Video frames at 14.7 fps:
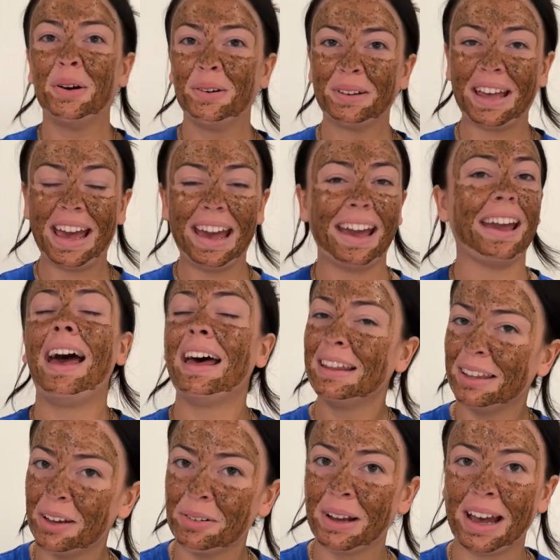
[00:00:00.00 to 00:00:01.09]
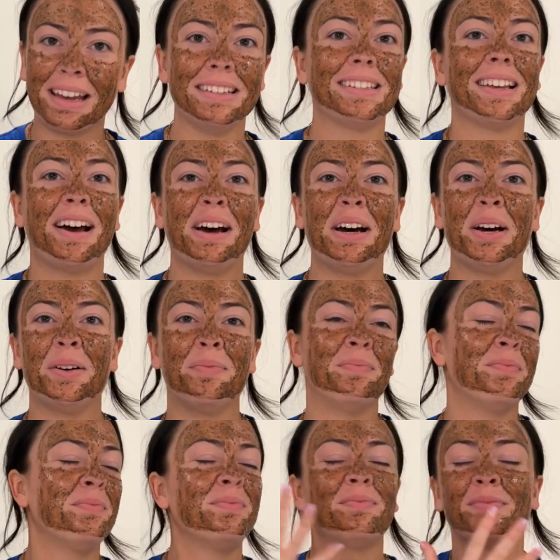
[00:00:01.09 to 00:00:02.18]
Okay, hello guys.
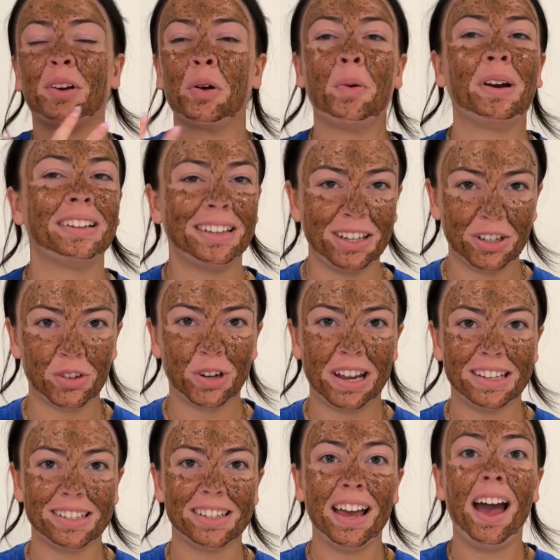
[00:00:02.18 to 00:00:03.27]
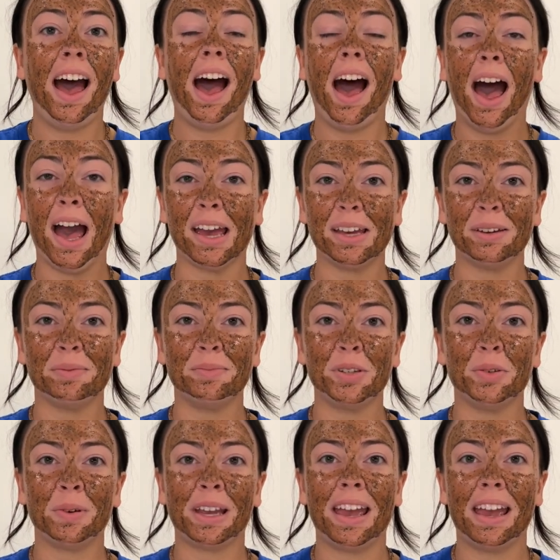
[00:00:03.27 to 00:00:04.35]
Um, quickly address I am
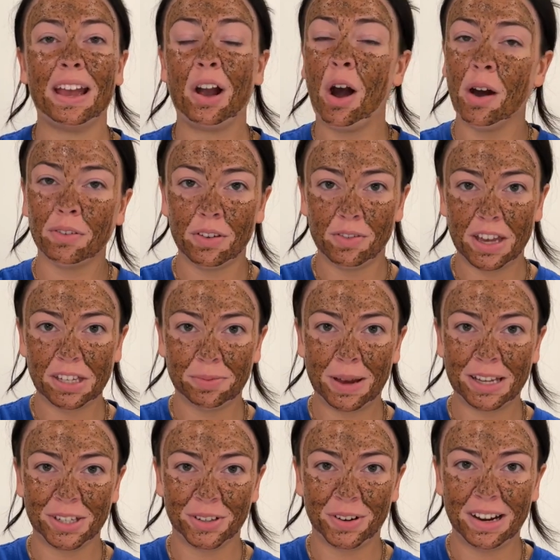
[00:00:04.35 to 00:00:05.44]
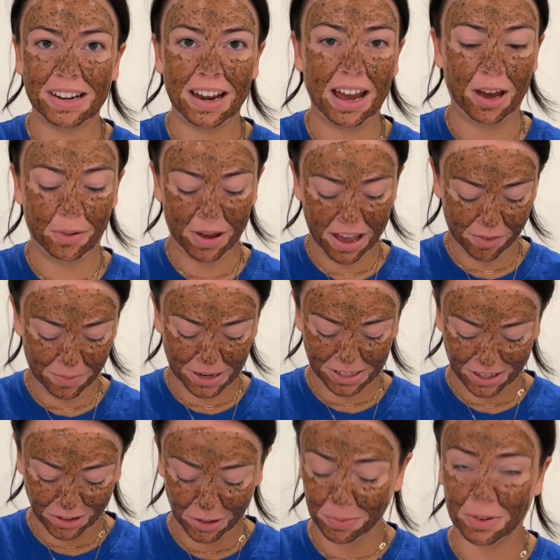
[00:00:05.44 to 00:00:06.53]
doing a coffee face mask right now. I have my
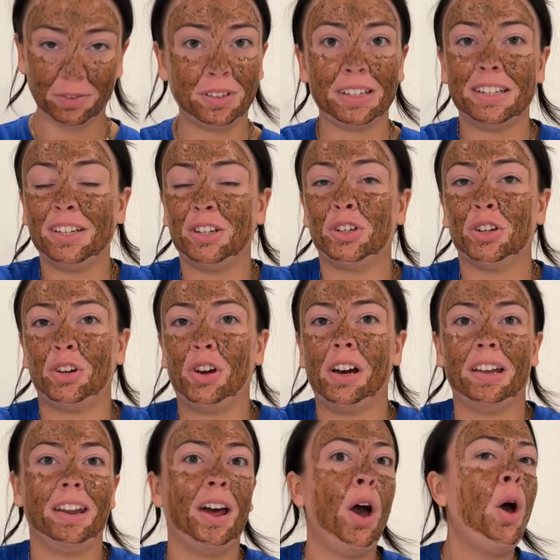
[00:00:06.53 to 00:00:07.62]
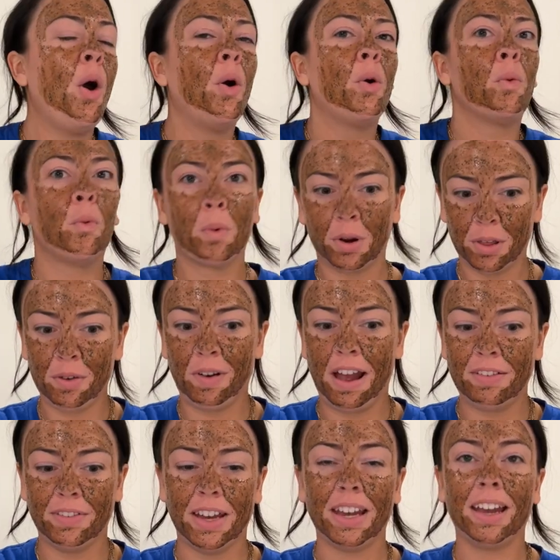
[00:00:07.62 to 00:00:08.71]
Dunder Mifflin t-shirt on. We're
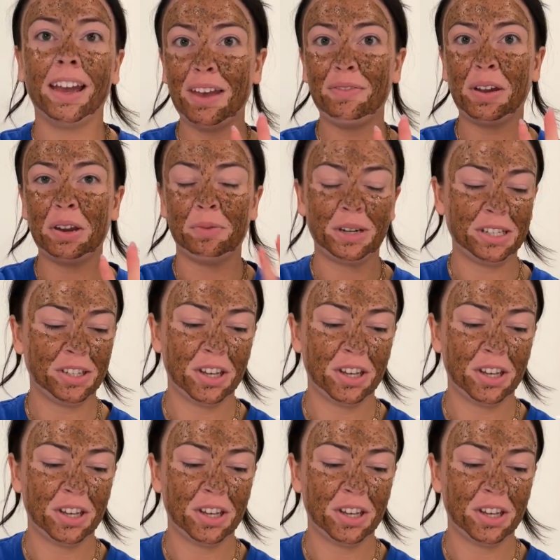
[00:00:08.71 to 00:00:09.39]
thriving, if anyone is